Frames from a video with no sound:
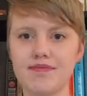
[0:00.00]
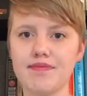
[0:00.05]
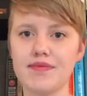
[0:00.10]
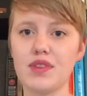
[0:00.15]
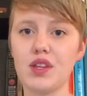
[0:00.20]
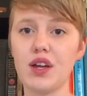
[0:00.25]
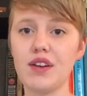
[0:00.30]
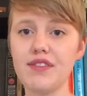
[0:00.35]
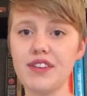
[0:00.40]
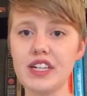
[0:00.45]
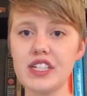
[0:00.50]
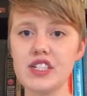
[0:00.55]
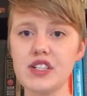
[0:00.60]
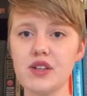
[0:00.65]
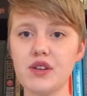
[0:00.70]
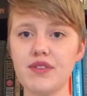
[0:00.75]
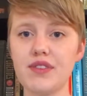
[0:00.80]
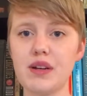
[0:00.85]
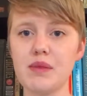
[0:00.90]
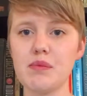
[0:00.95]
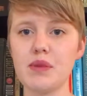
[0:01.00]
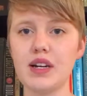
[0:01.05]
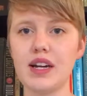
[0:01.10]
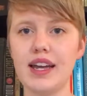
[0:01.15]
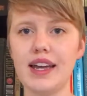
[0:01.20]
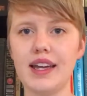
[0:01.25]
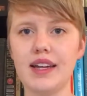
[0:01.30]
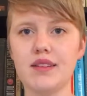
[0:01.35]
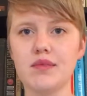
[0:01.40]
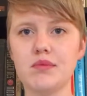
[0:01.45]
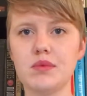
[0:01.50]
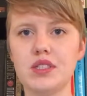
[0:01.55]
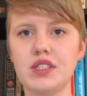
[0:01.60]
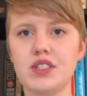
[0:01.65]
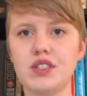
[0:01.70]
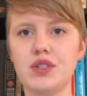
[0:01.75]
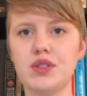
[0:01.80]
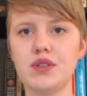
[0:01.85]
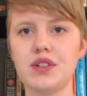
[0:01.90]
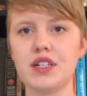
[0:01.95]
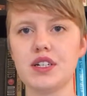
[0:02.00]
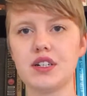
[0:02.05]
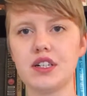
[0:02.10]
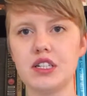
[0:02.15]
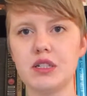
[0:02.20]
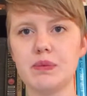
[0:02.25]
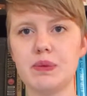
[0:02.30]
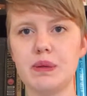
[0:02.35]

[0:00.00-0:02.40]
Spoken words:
Nonfiction November aims to encourage